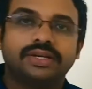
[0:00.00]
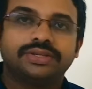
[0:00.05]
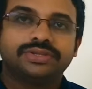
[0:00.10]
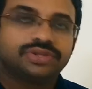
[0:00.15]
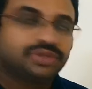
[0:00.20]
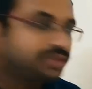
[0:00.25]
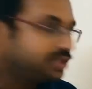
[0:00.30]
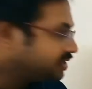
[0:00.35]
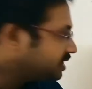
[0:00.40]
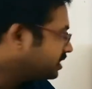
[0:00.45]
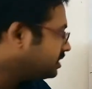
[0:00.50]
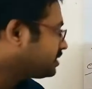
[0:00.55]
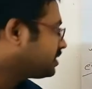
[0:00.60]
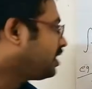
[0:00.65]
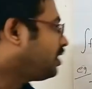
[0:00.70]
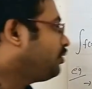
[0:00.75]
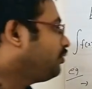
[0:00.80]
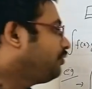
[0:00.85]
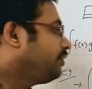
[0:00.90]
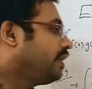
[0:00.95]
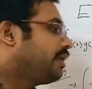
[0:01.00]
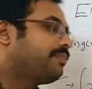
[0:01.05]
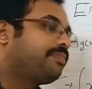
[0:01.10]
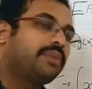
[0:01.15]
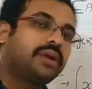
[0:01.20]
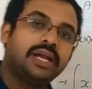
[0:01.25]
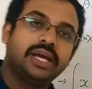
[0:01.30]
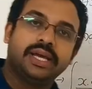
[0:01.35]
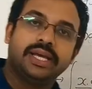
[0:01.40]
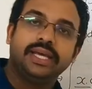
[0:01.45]
So this is how we
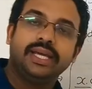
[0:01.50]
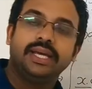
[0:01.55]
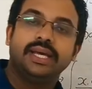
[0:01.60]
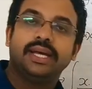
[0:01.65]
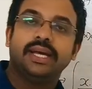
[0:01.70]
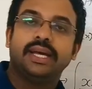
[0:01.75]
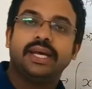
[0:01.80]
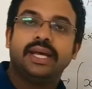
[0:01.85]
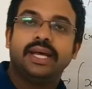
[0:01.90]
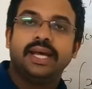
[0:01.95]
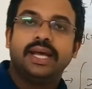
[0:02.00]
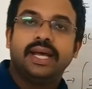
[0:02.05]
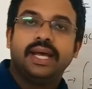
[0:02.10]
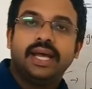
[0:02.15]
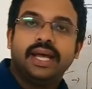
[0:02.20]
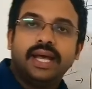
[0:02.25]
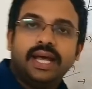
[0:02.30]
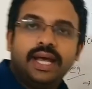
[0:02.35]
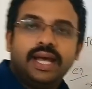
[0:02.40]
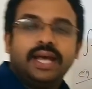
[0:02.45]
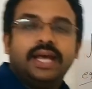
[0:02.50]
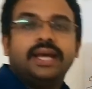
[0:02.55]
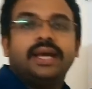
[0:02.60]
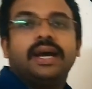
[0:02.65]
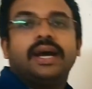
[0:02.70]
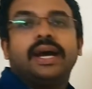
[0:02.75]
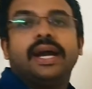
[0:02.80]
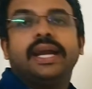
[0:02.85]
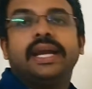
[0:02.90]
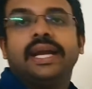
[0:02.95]
apply
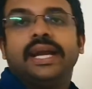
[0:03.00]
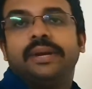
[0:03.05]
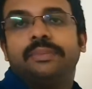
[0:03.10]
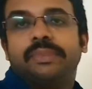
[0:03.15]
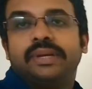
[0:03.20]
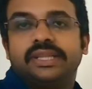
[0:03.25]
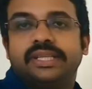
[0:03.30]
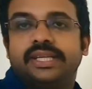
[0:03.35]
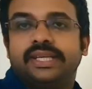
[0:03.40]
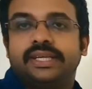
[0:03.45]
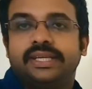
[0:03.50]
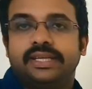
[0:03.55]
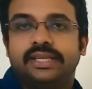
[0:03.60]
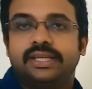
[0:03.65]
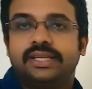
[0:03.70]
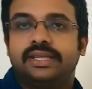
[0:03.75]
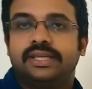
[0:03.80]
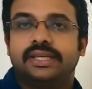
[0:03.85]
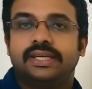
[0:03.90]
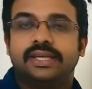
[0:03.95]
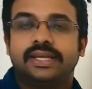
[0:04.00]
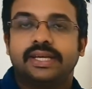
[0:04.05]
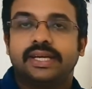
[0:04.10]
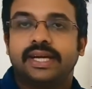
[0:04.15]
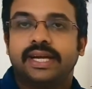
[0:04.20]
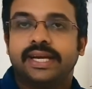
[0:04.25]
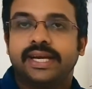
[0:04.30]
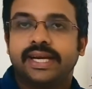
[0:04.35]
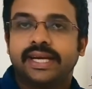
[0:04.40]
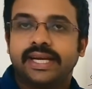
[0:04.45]
ILATE method,
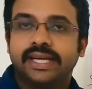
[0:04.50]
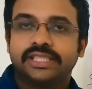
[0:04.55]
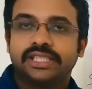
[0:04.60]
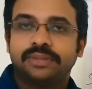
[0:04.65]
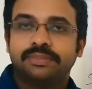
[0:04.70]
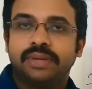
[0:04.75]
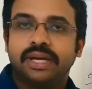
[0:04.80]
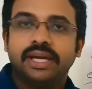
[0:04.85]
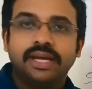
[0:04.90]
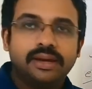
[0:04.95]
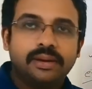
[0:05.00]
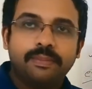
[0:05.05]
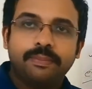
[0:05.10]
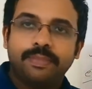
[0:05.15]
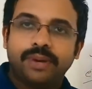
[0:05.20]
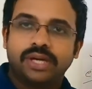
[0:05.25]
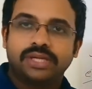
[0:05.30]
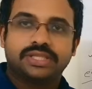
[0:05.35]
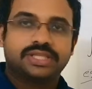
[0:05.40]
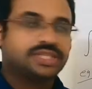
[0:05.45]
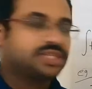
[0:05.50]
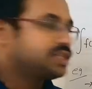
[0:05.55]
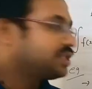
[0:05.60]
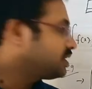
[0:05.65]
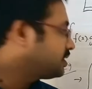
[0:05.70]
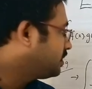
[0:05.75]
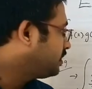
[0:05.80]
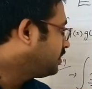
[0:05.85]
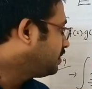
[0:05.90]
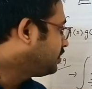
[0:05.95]
integration by
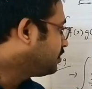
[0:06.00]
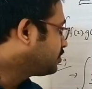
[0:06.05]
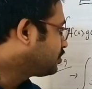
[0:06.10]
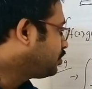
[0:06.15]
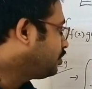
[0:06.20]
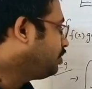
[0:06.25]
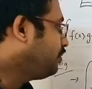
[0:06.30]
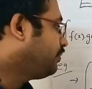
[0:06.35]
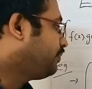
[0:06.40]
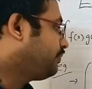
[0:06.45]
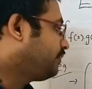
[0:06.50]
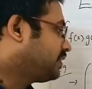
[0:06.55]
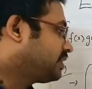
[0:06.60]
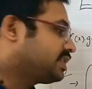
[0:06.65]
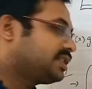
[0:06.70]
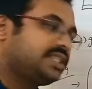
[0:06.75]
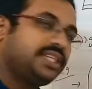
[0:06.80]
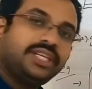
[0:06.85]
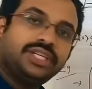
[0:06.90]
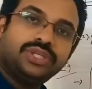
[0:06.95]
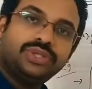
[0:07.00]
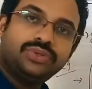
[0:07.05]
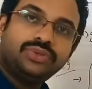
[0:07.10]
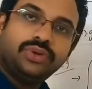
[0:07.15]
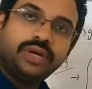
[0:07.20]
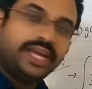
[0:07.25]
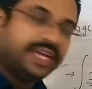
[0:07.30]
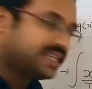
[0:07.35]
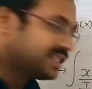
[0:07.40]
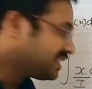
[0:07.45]
parts. So first
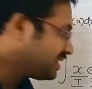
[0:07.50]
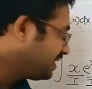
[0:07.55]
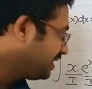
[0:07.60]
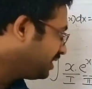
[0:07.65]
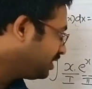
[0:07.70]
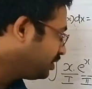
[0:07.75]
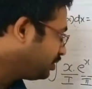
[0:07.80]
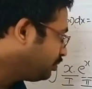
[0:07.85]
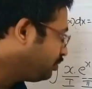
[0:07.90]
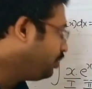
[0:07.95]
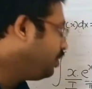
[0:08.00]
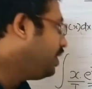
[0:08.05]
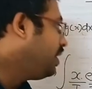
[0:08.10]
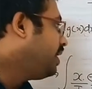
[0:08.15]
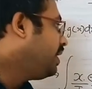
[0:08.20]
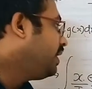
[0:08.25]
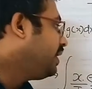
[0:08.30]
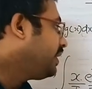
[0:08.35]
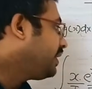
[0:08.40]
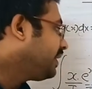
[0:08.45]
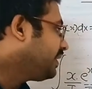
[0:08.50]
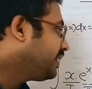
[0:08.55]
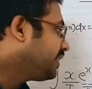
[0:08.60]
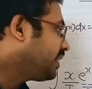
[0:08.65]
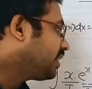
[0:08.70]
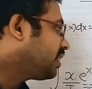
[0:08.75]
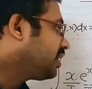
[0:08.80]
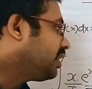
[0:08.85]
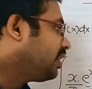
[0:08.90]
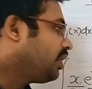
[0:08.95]
into x into
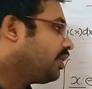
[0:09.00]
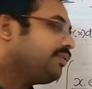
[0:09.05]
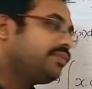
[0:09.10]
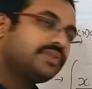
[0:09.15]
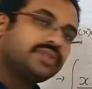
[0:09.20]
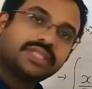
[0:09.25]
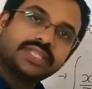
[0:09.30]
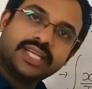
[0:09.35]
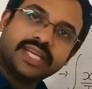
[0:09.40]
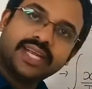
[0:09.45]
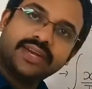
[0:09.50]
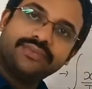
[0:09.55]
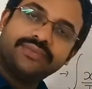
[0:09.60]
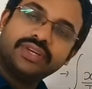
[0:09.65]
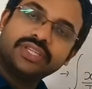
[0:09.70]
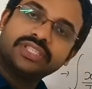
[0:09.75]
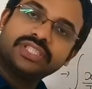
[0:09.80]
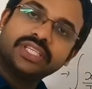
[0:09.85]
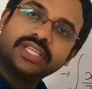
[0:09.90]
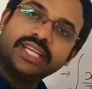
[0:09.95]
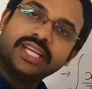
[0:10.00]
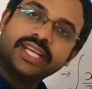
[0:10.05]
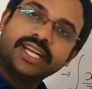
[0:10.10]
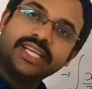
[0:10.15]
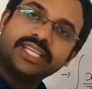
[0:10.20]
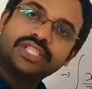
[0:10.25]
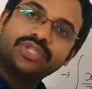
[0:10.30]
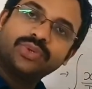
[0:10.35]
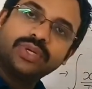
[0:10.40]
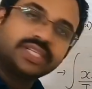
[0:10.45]
integral of second function e
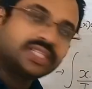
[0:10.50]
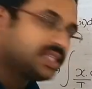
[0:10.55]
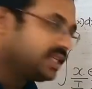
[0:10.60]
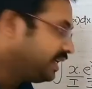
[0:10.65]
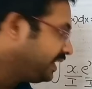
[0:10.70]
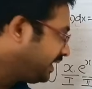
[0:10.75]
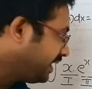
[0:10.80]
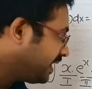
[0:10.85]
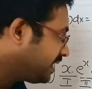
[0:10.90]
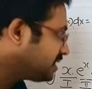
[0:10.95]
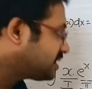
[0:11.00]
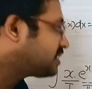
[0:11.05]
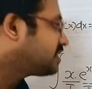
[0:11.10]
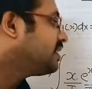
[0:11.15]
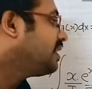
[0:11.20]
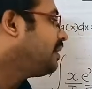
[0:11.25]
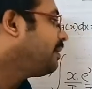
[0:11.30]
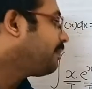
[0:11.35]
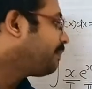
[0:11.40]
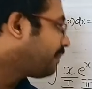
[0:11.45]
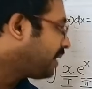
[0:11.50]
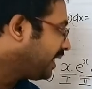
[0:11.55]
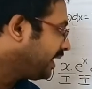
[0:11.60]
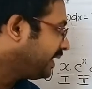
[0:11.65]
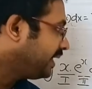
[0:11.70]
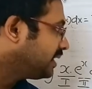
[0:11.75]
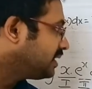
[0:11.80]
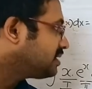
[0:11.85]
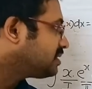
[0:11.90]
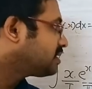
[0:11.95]
raised to x dx
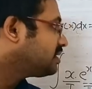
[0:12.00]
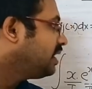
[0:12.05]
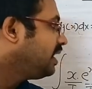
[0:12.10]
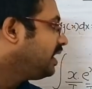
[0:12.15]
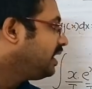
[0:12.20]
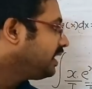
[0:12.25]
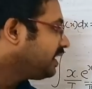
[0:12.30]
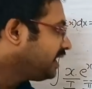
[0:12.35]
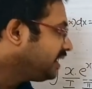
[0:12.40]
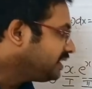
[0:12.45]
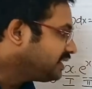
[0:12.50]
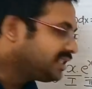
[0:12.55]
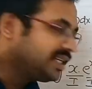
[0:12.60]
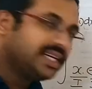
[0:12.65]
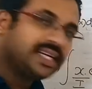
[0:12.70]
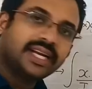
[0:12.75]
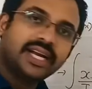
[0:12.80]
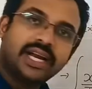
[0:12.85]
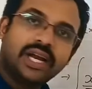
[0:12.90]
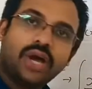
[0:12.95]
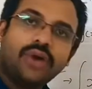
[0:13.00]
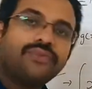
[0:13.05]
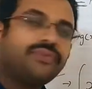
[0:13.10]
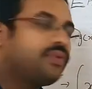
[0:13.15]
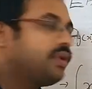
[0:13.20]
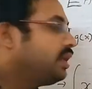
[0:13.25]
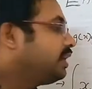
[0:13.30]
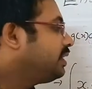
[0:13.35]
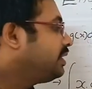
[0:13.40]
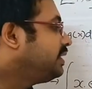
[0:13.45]
minus integral of
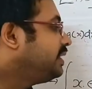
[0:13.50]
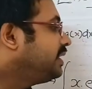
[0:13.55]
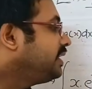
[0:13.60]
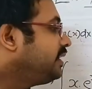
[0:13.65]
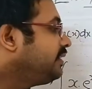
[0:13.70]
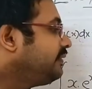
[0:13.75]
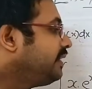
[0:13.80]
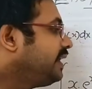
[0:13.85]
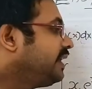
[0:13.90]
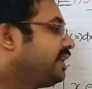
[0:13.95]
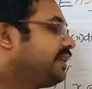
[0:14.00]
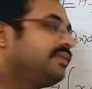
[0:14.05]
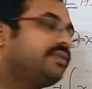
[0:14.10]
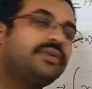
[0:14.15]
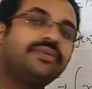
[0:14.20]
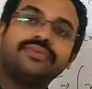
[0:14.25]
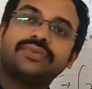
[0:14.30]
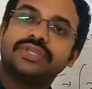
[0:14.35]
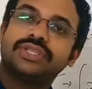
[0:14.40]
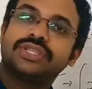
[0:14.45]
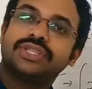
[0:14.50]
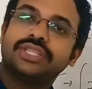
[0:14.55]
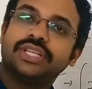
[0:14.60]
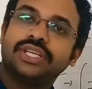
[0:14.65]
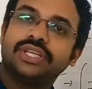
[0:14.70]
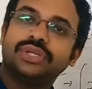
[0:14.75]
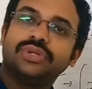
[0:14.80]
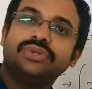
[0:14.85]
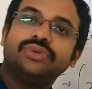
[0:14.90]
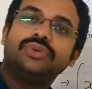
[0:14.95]
derivative of first
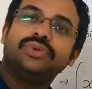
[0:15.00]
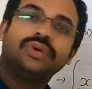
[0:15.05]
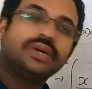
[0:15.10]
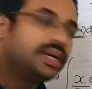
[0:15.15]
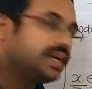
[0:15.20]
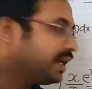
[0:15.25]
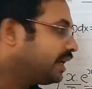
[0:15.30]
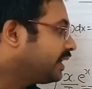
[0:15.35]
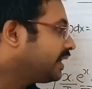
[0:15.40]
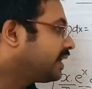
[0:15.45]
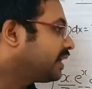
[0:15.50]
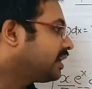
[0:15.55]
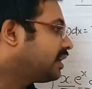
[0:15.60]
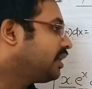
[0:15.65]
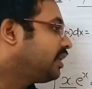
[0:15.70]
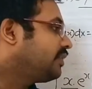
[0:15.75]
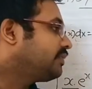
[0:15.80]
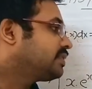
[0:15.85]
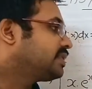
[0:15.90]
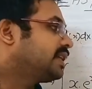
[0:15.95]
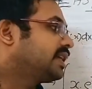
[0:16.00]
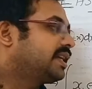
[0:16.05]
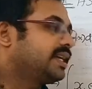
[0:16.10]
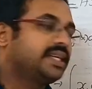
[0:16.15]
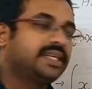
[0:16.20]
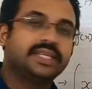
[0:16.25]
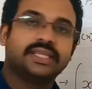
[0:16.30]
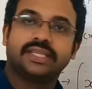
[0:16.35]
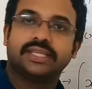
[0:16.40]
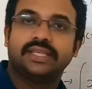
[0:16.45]
into integral of
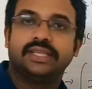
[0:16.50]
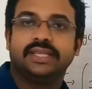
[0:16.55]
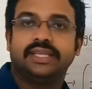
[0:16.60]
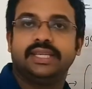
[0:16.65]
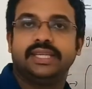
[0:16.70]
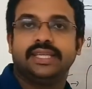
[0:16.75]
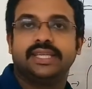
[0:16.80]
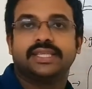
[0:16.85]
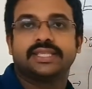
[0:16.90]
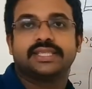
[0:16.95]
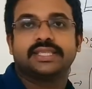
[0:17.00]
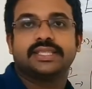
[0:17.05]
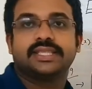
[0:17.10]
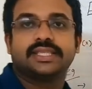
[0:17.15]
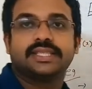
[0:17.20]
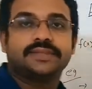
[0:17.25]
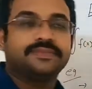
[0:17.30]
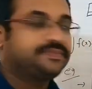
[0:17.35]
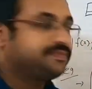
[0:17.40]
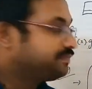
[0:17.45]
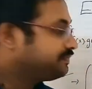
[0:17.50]
second dx.